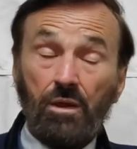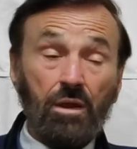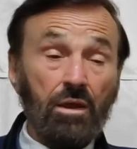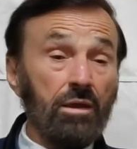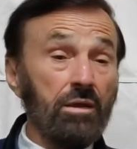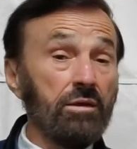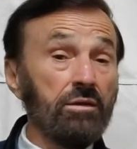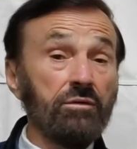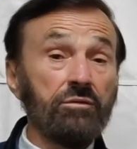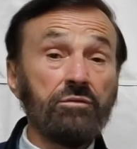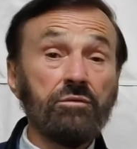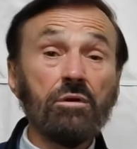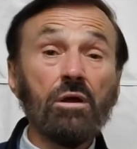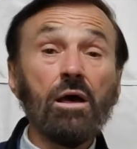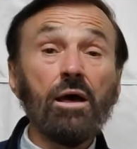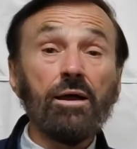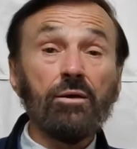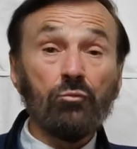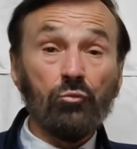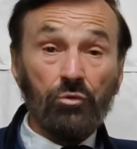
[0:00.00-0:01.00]
He's
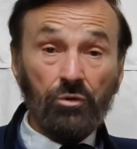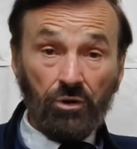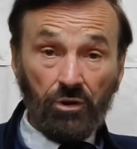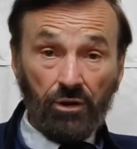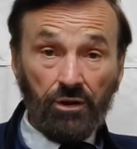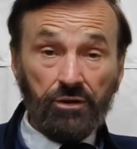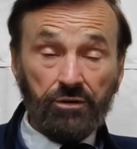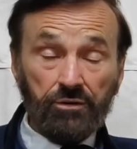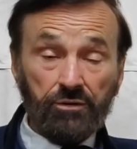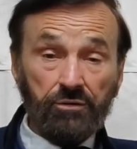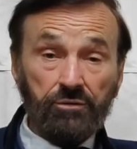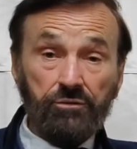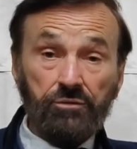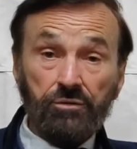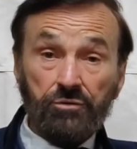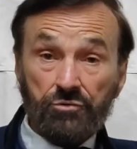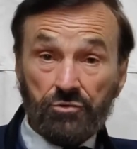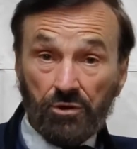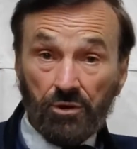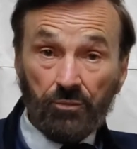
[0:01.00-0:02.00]
not related to
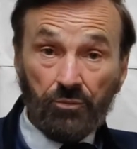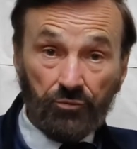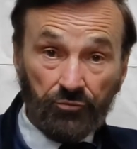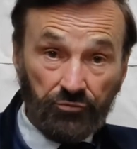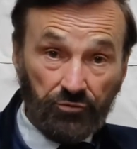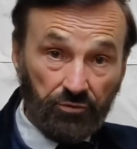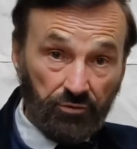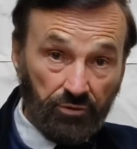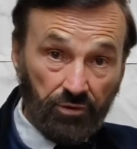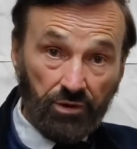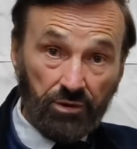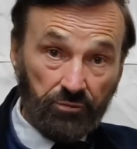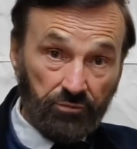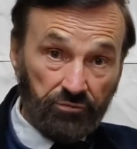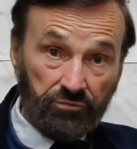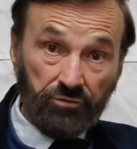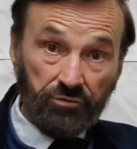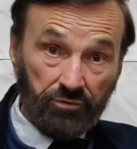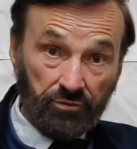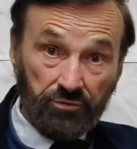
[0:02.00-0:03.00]
Jefferson Davis
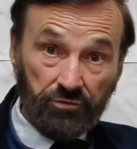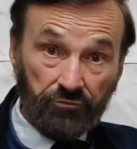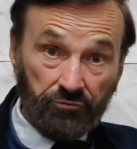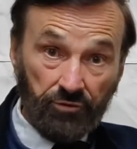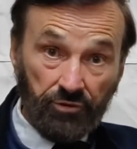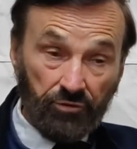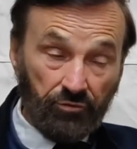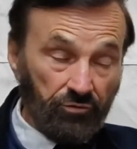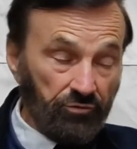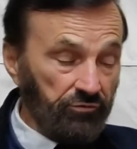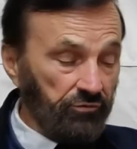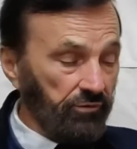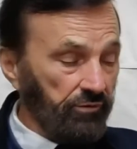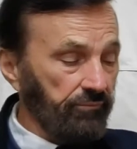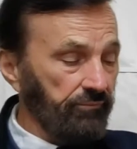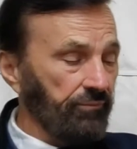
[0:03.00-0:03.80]
of the Confederacy.